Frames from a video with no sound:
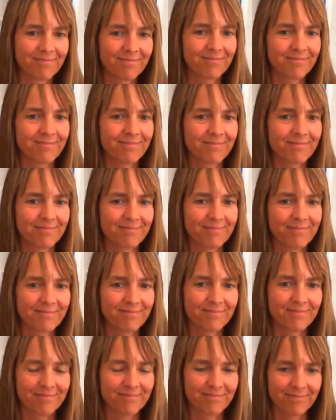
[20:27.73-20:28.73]

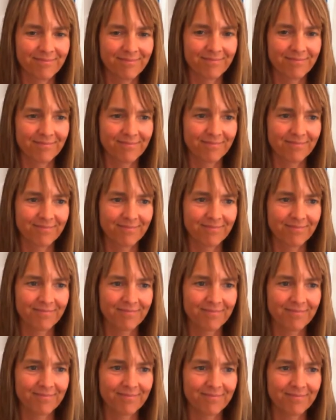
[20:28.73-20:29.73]

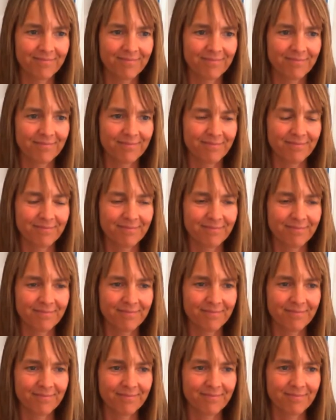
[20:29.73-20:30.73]

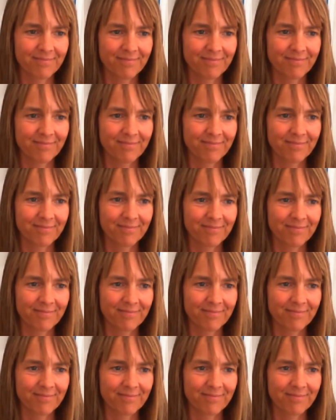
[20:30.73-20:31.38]
[no speech]